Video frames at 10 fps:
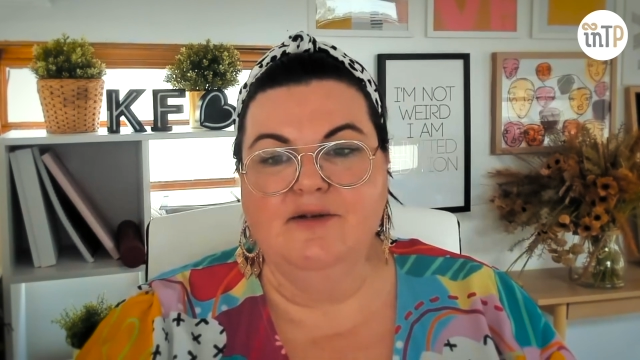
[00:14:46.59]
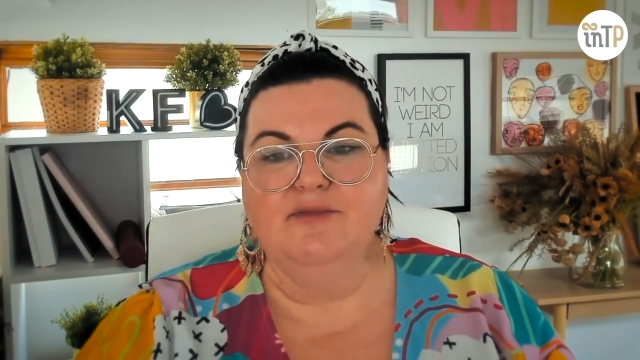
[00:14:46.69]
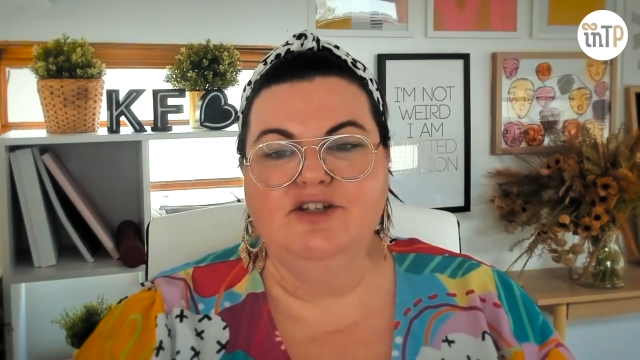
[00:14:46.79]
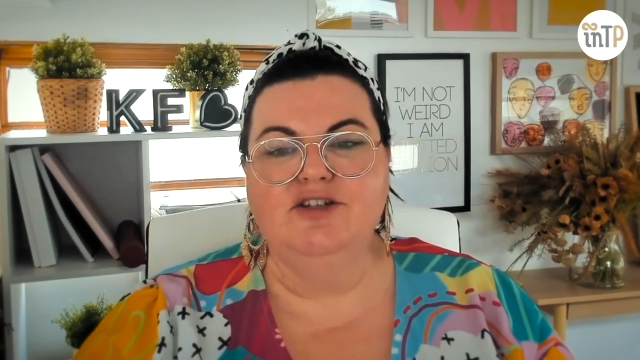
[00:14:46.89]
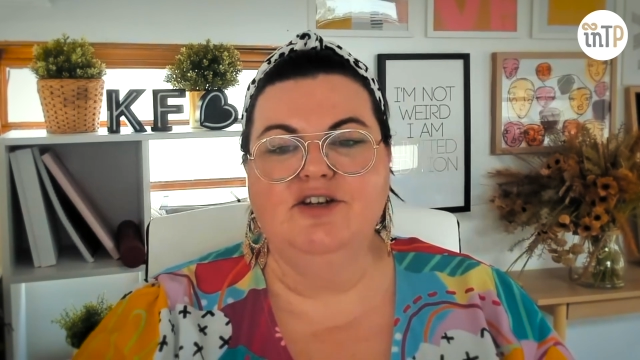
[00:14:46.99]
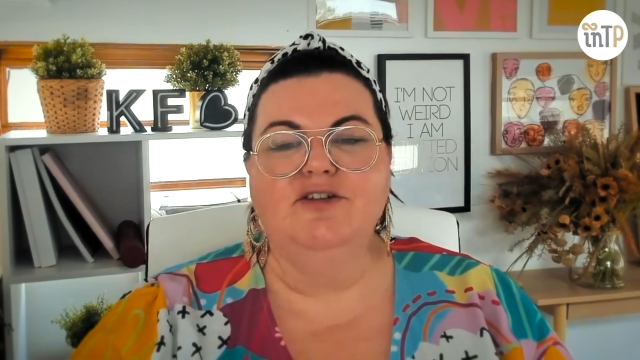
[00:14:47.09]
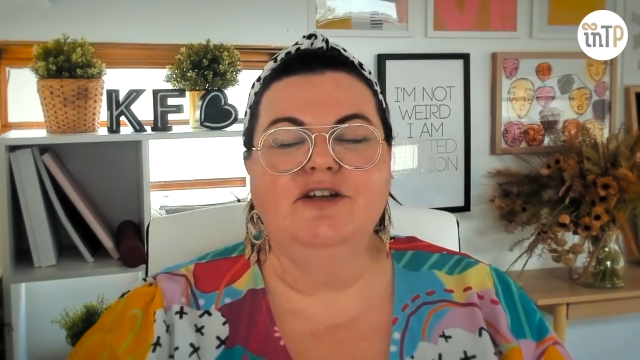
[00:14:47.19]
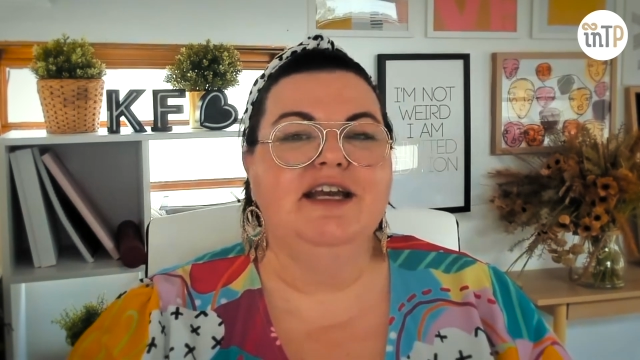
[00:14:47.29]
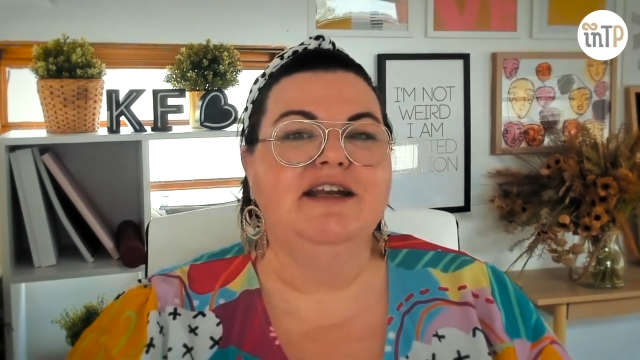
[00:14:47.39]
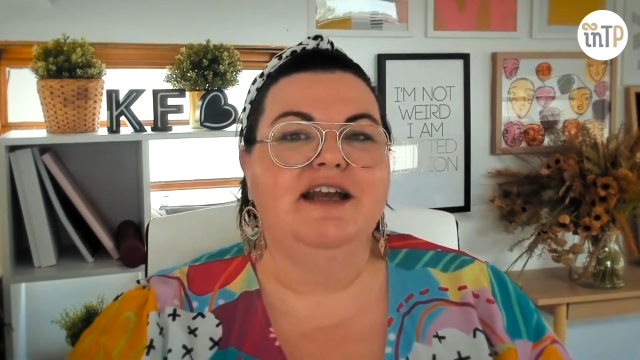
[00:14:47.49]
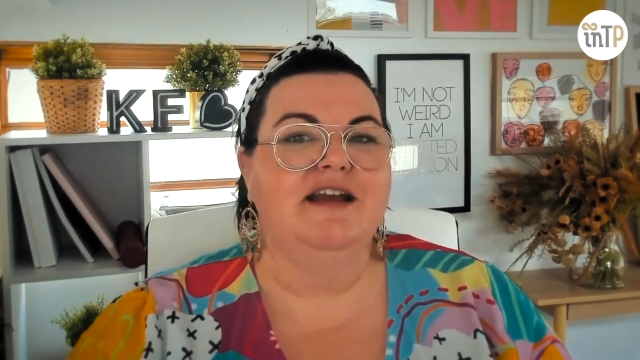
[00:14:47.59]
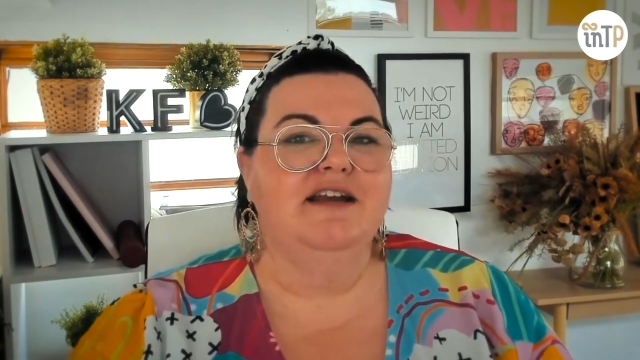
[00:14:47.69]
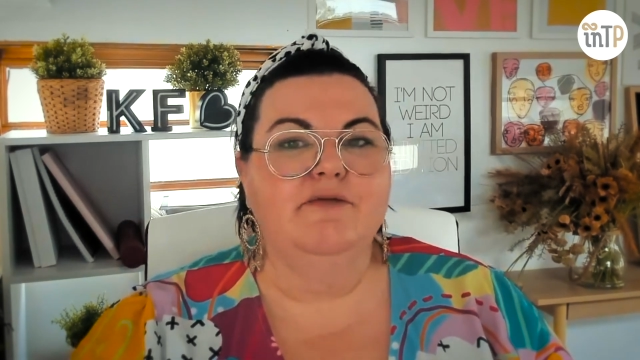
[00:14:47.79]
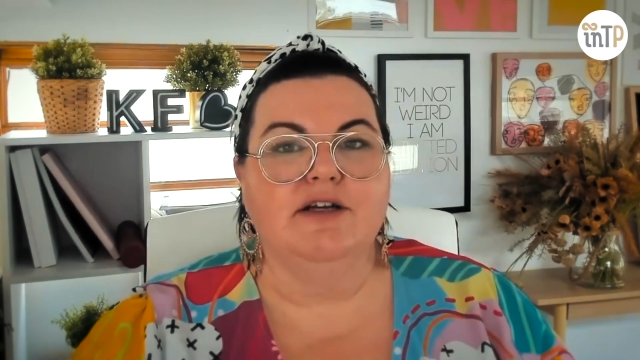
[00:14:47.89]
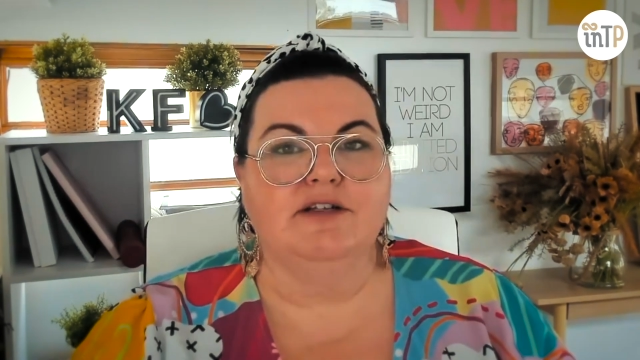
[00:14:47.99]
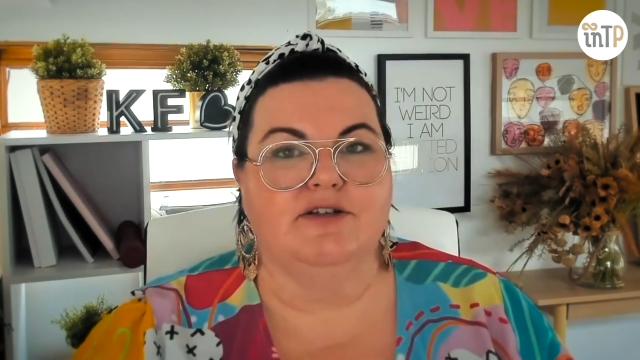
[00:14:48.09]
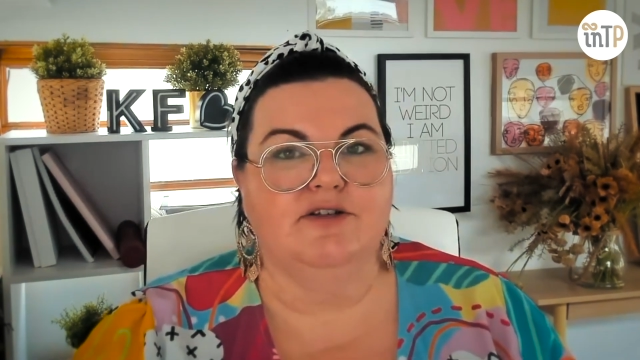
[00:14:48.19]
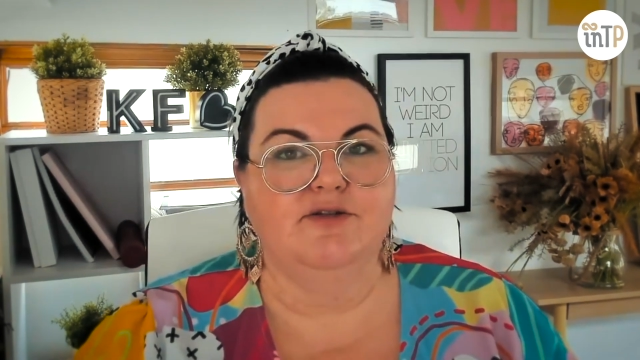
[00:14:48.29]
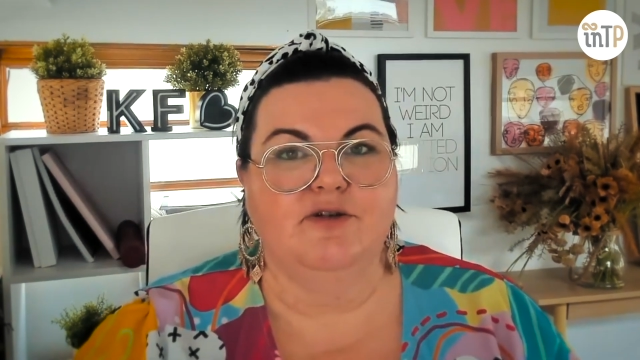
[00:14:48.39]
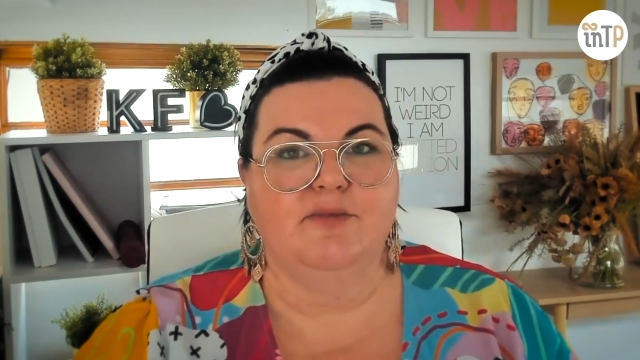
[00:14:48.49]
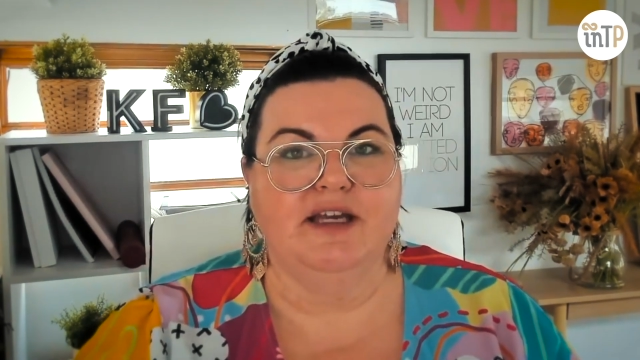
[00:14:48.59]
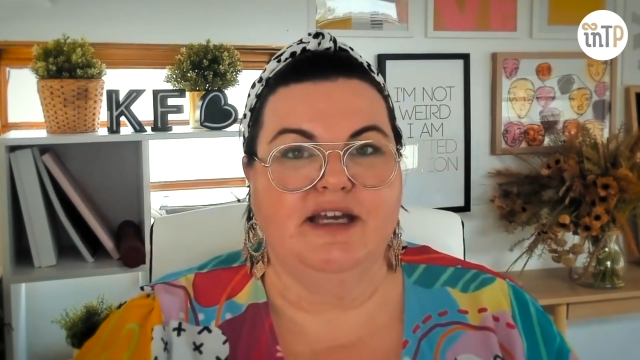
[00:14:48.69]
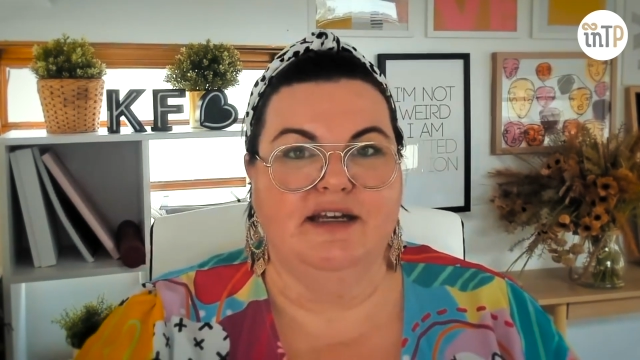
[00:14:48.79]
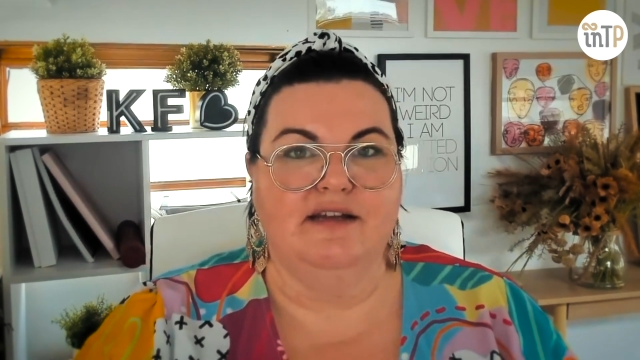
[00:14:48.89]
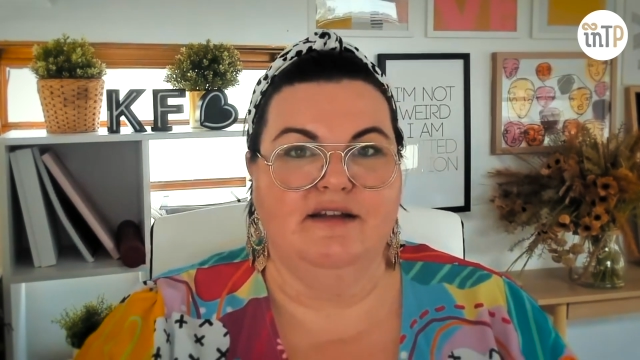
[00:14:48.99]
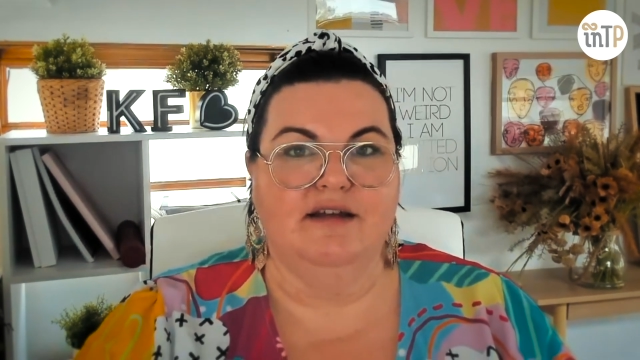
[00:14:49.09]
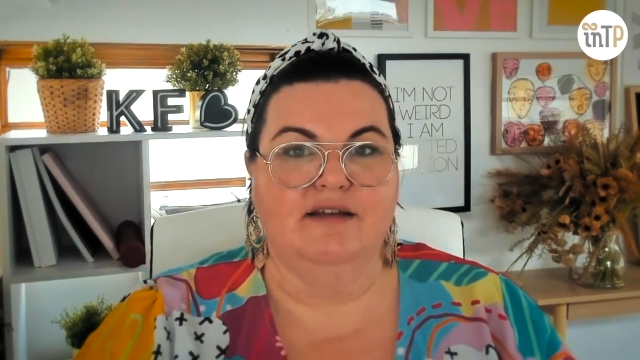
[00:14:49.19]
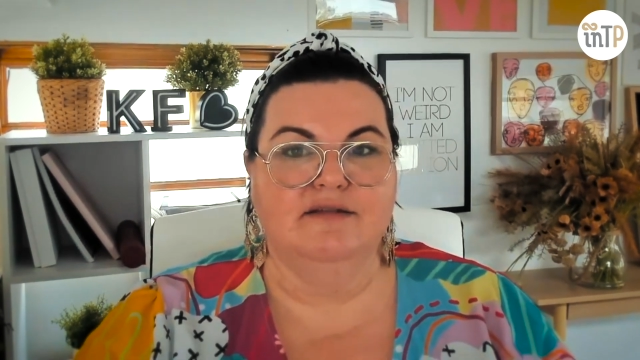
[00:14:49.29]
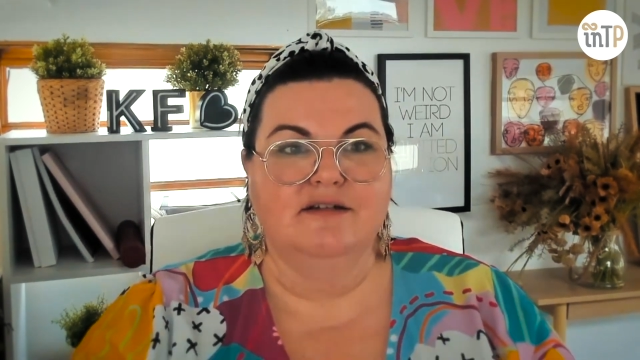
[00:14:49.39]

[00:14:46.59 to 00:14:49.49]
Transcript: but you don't get anyone to do or be anything.